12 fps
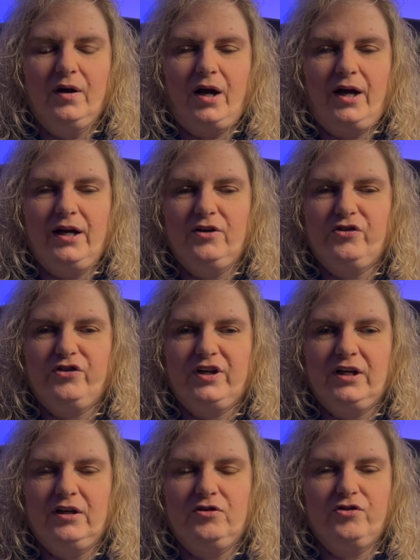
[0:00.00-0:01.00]
Is
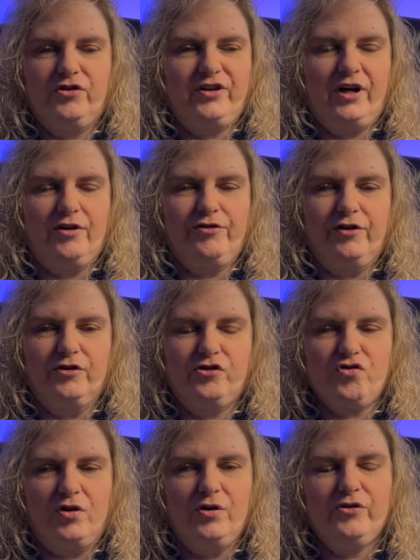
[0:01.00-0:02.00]
he just out for a
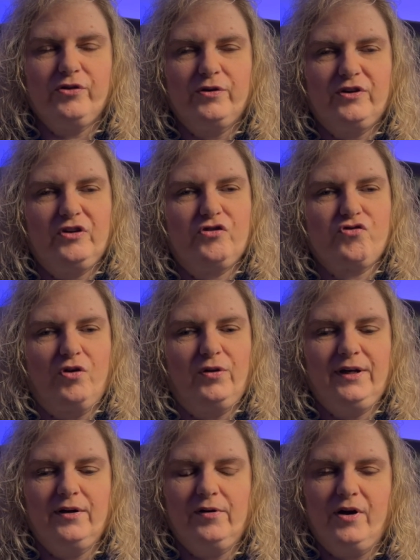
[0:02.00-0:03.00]
stroll? So is he
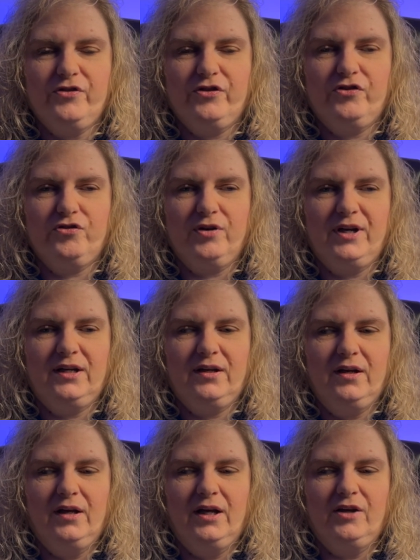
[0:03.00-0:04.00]
strolling across the street?
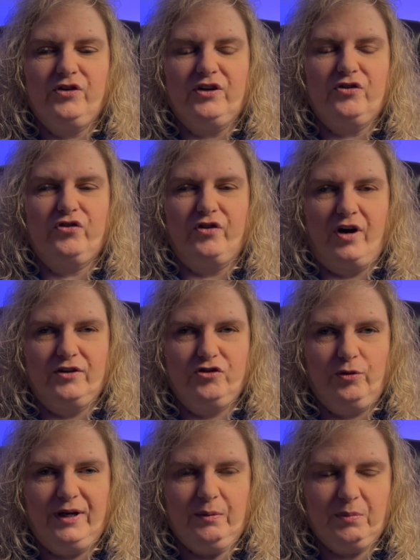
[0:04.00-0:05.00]
Is he
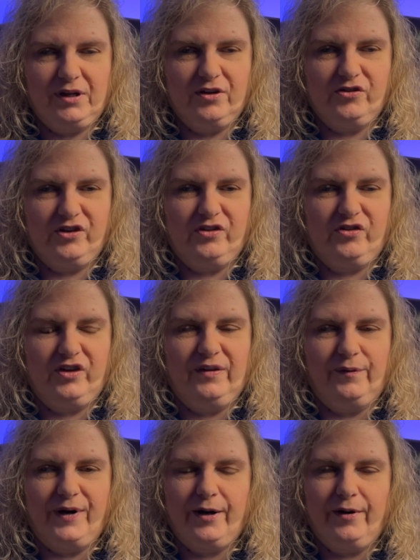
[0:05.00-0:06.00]
sauntering because he's
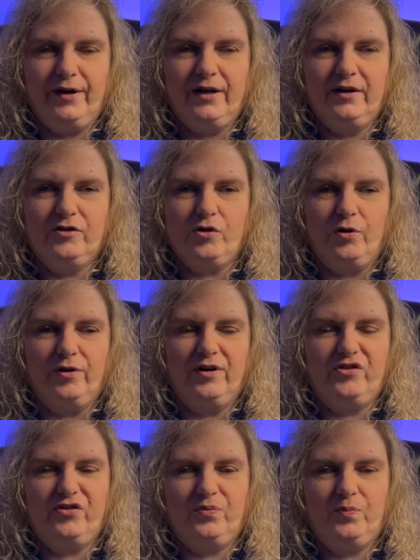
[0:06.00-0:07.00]
either arrogant or
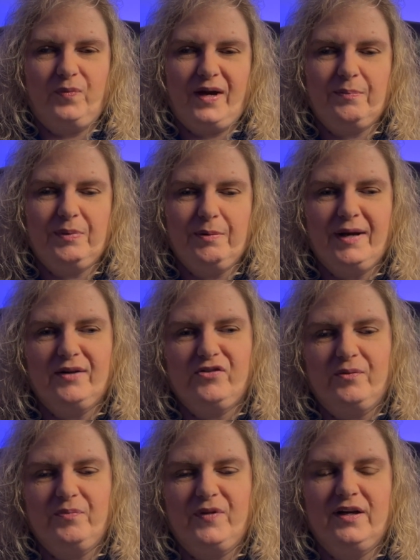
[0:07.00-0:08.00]
he's happy about
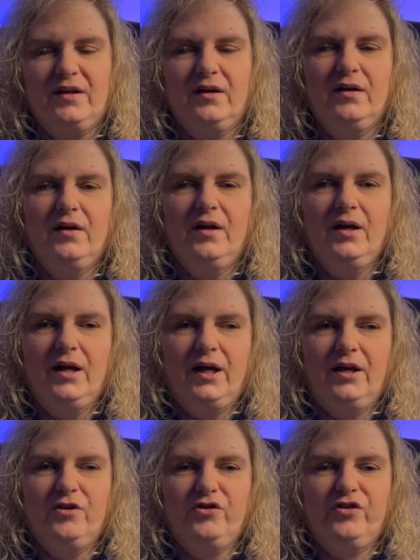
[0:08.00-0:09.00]
something?
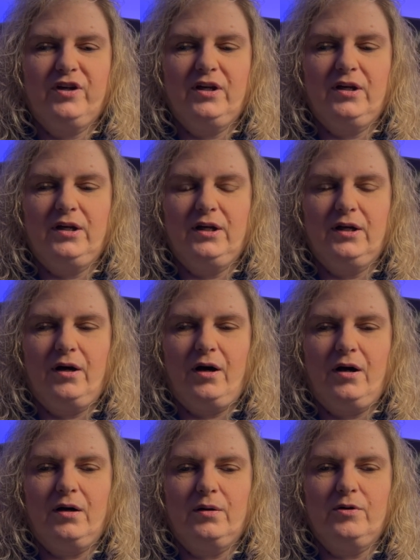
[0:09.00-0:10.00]
Is he
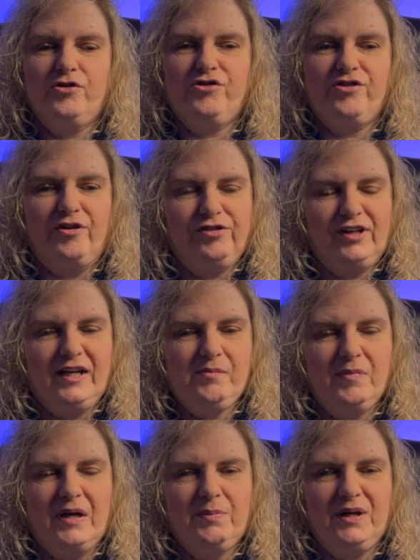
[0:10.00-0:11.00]
shuffling?
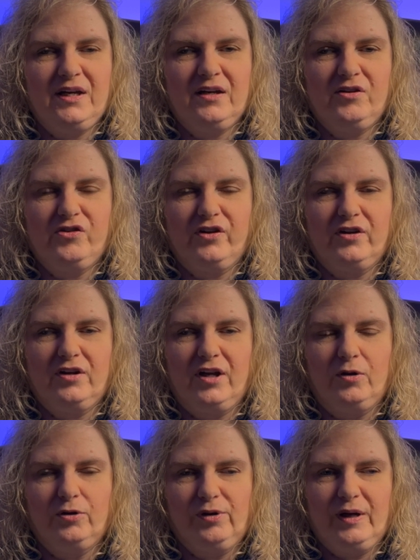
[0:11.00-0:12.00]
Maybe he's an
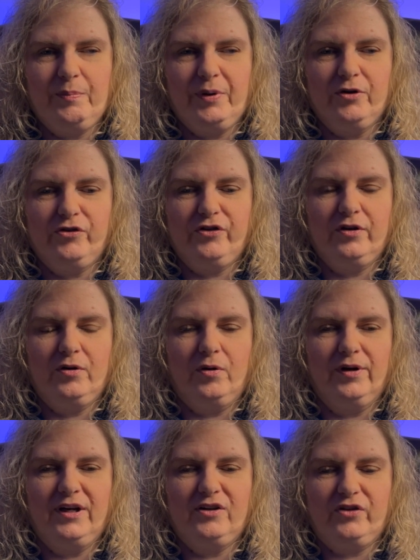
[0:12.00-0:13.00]
elderly person or
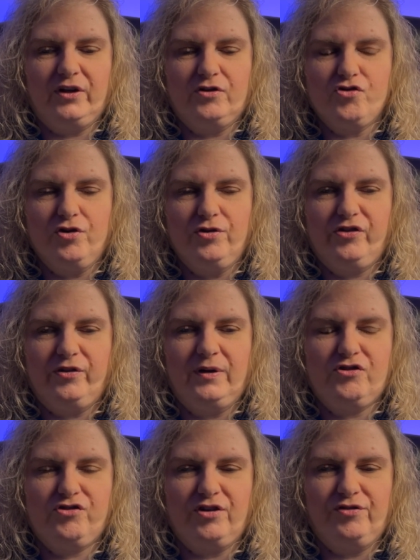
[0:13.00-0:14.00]
he's injured, so he's
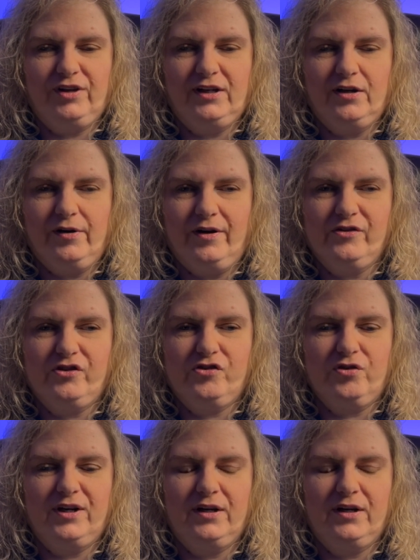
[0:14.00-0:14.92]
shuffling across the street.